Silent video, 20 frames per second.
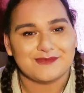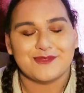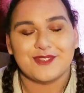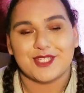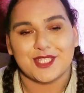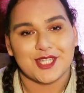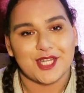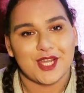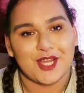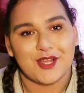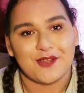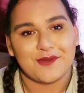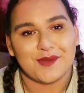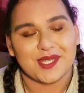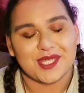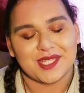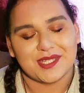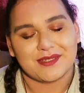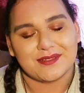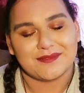so
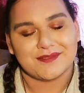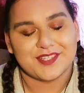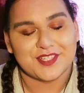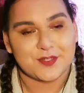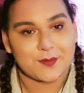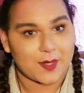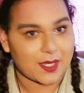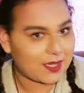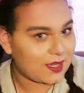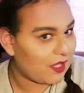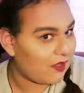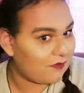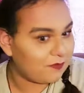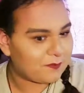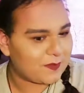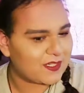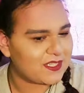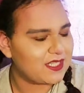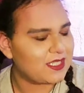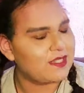spread love
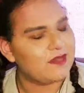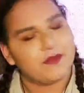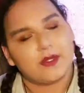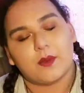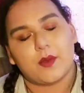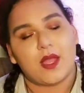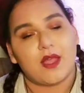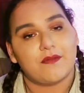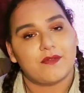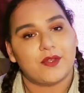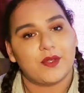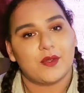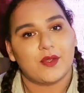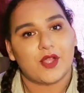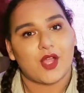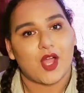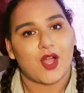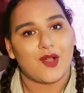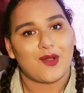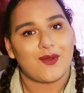and positivity wherever you
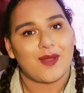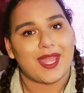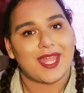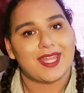go,